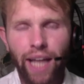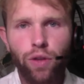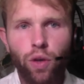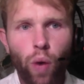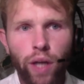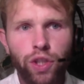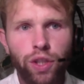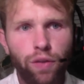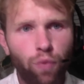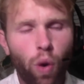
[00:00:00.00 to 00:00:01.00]
the
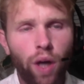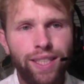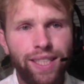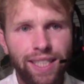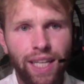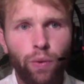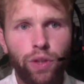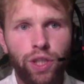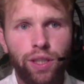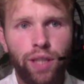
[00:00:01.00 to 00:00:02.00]
question of what
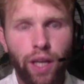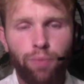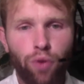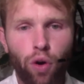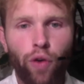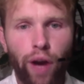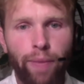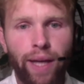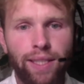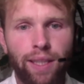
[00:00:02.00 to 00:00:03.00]
distinguishes their program
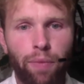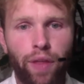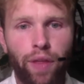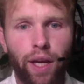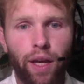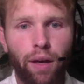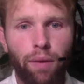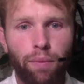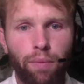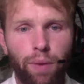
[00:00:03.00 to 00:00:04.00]
as something
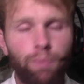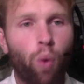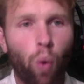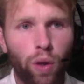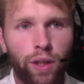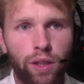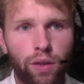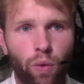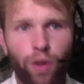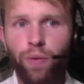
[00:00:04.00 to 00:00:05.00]
important
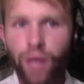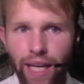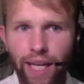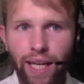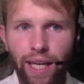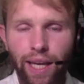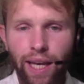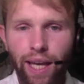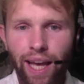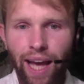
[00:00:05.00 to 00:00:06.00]
or unique.
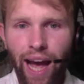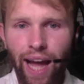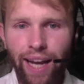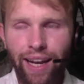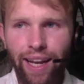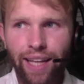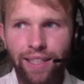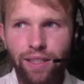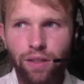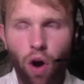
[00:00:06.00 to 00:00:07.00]
And
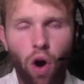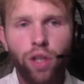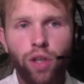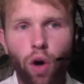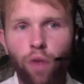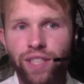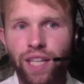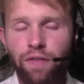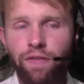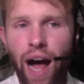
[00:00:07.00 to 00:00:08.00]
it's hard to overstate
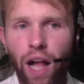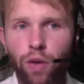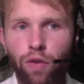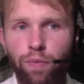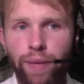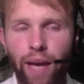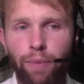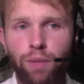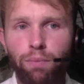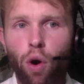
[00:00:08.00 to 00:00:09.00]
the value of being able
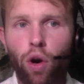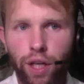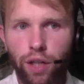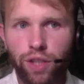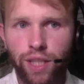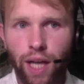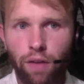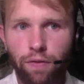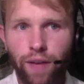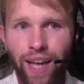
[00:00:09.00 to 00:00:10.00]
to market
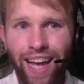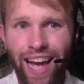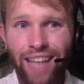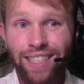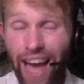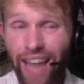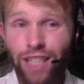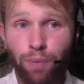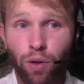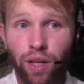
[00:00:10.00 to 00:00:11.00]
yourself as an
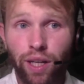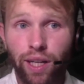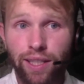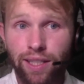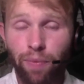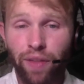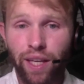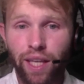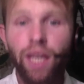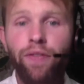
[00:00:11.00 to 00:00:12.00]
expert in
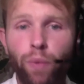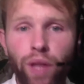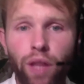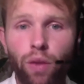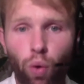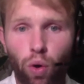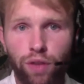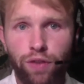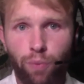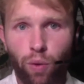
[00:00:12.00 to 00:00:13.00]
something, even within the world
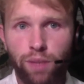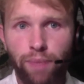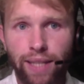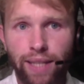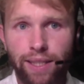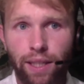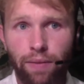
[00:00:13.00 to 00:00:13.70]
of sports medicine.